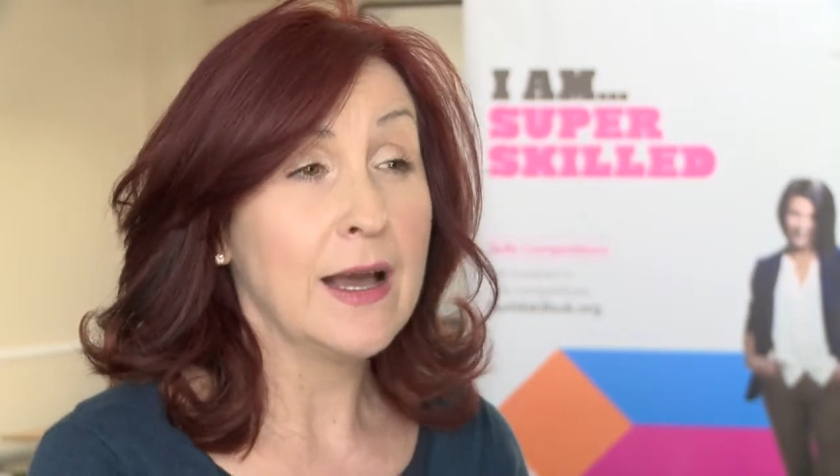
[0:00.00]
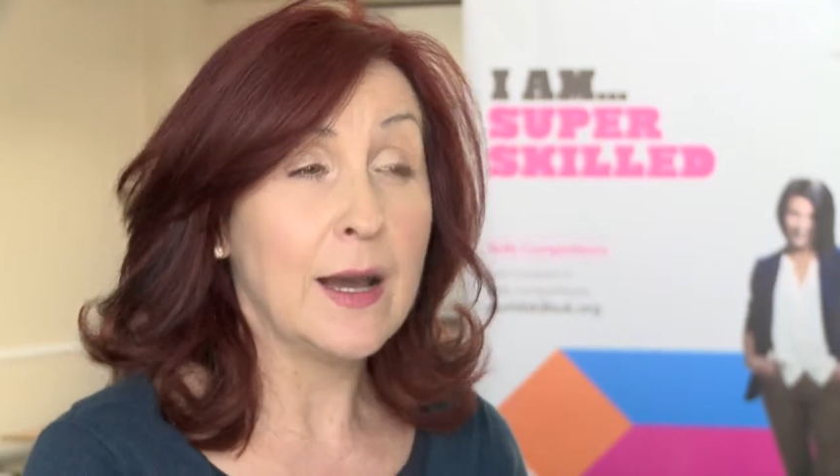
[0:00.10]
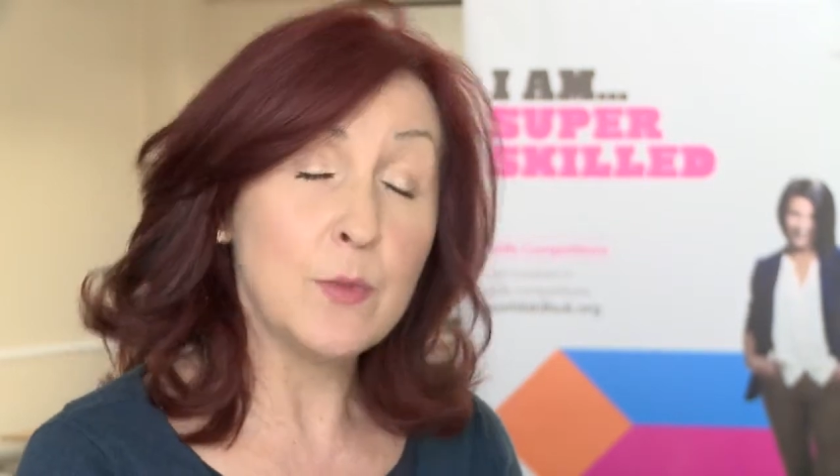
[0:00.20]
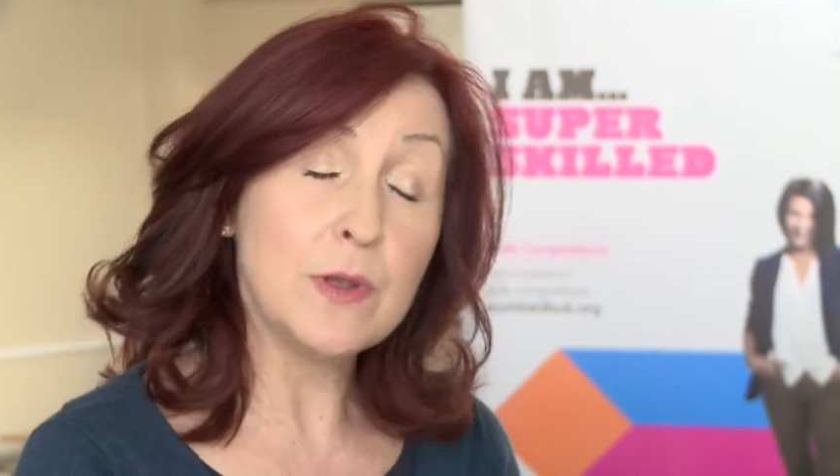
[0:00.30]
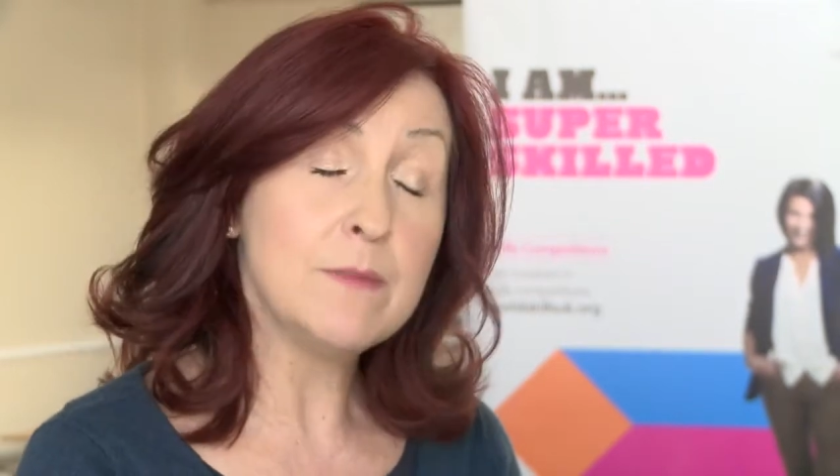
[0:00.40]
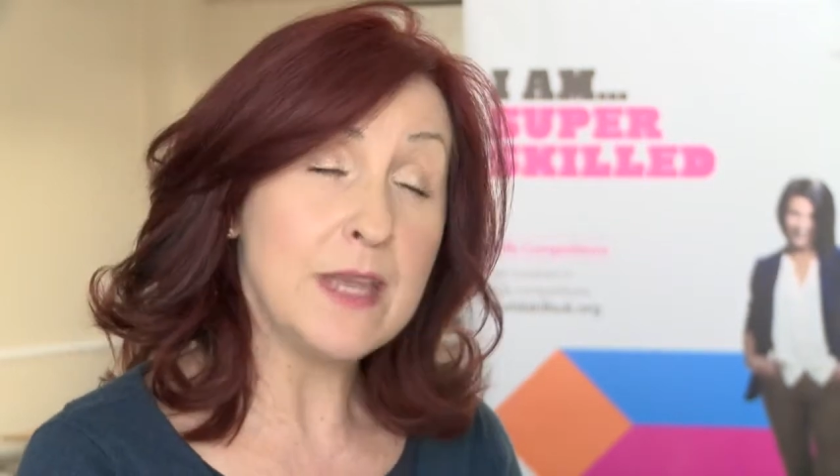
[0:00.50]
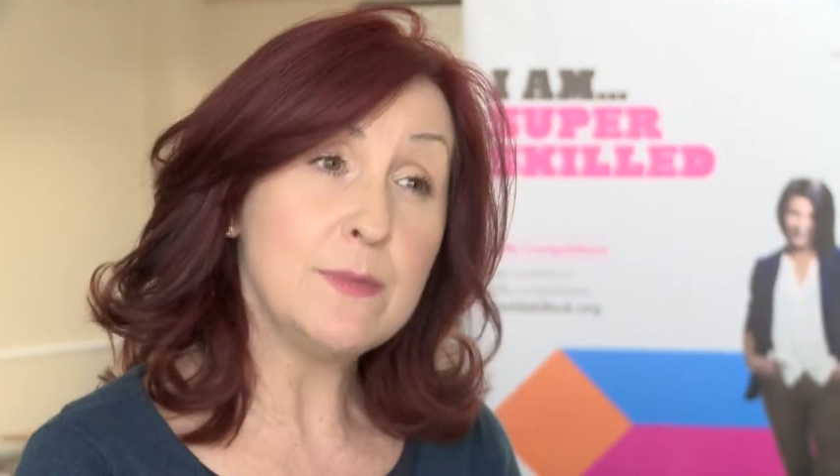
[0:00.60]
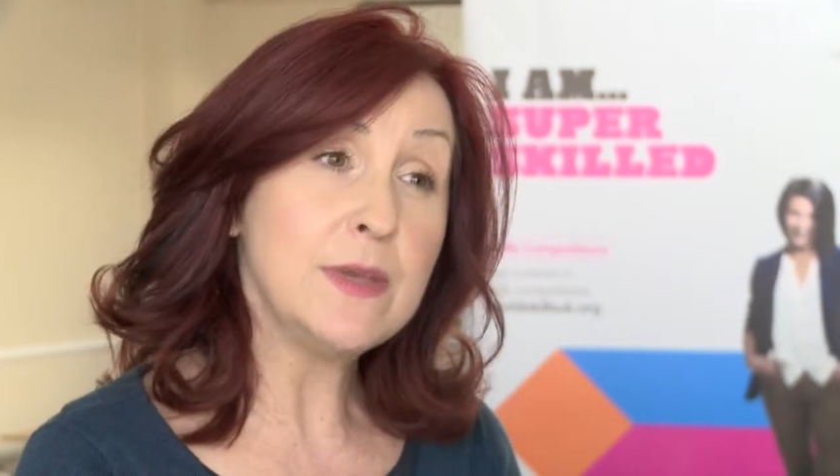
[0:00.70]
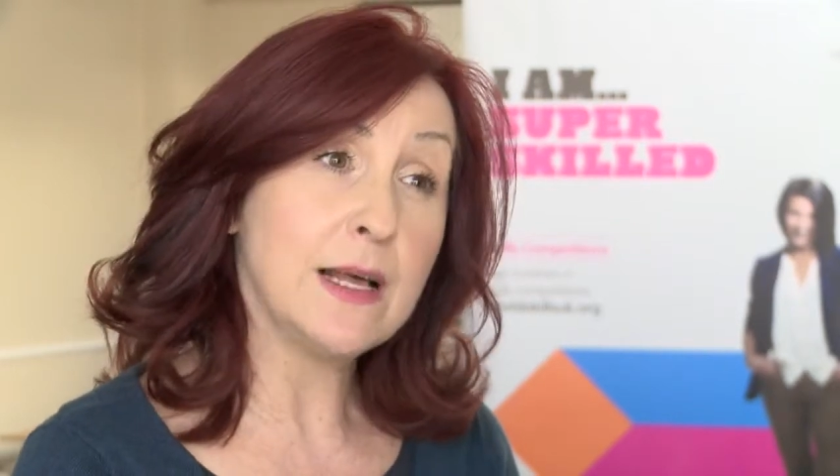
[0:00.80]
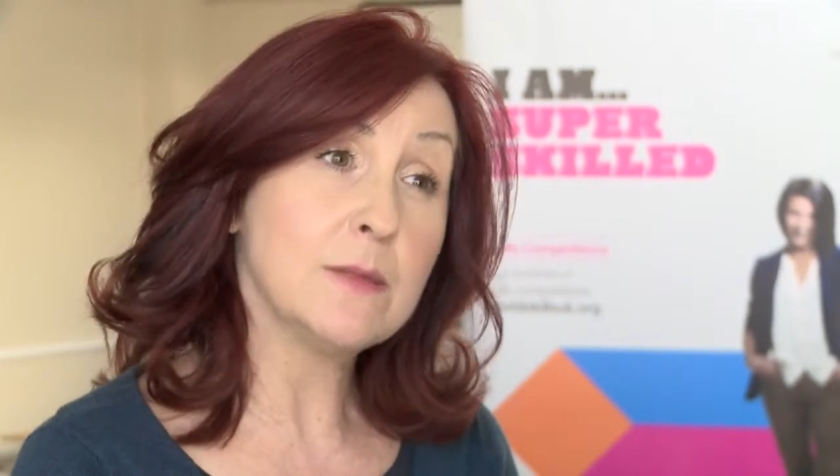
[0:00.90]
and will
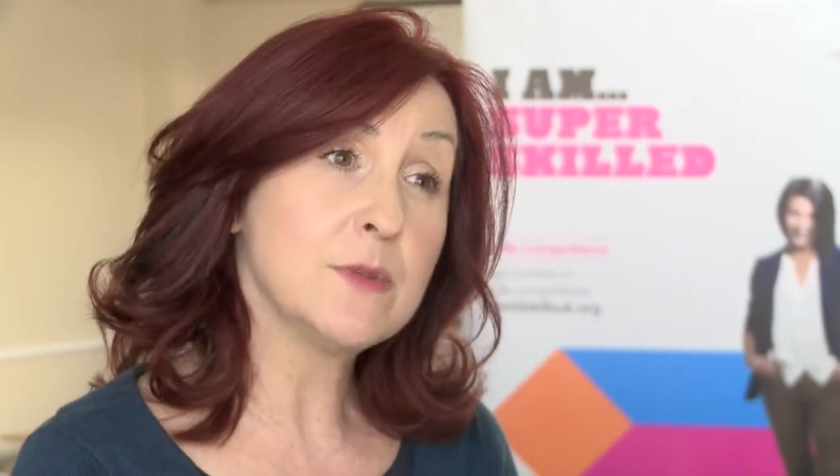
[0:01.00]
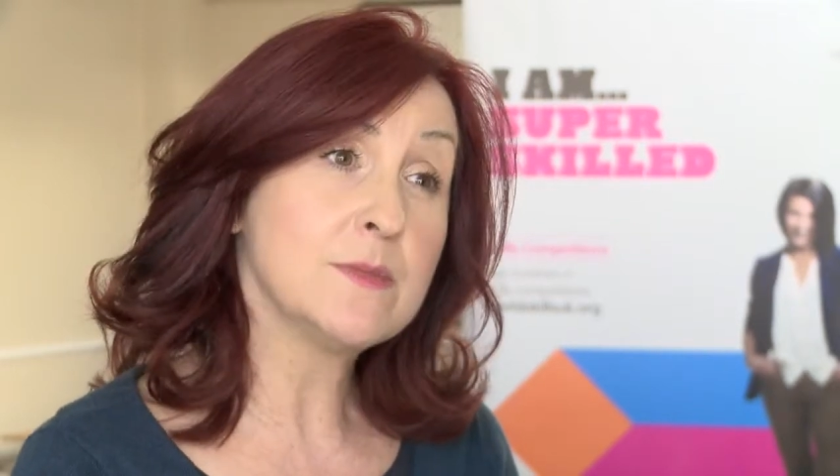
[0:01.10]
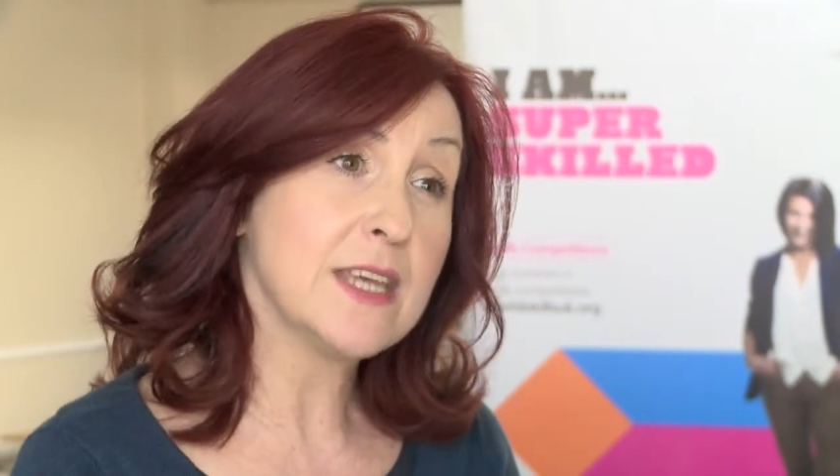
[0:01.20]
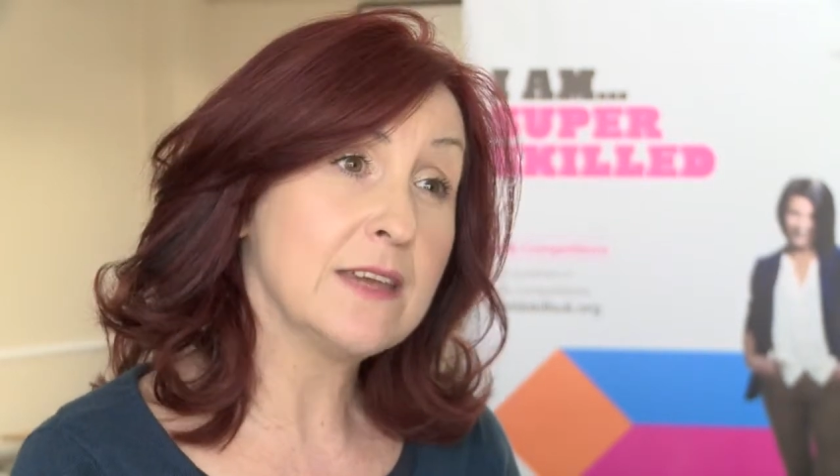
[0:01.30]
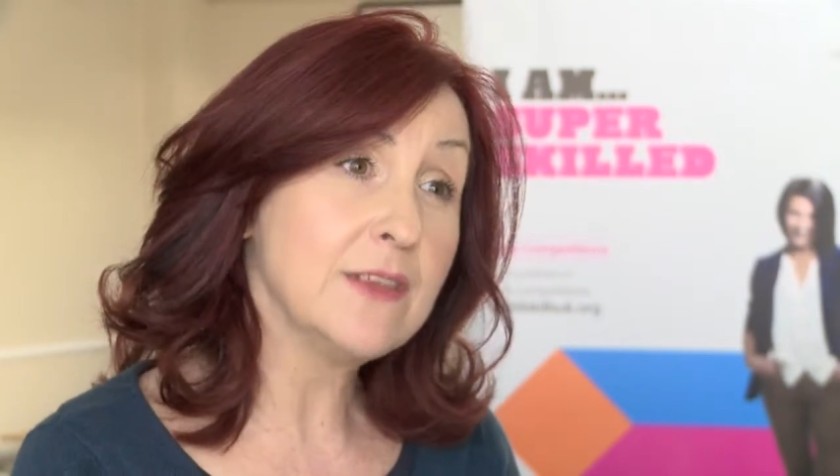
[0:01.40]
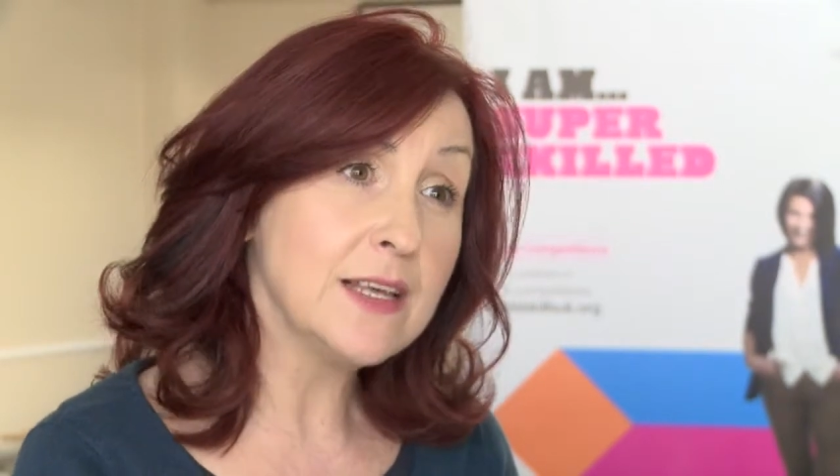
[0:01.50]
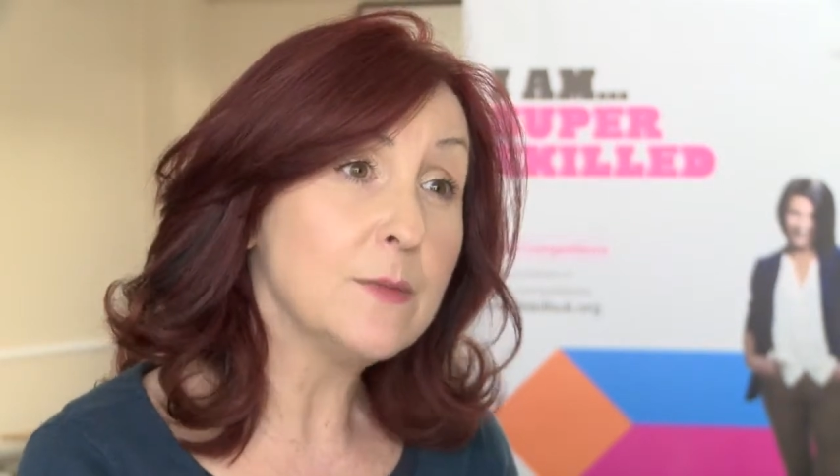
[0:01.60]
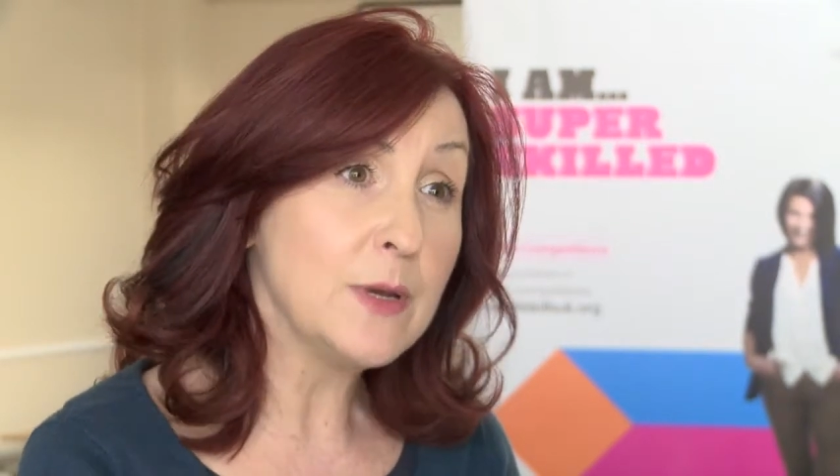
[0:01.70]
maybe help them save a little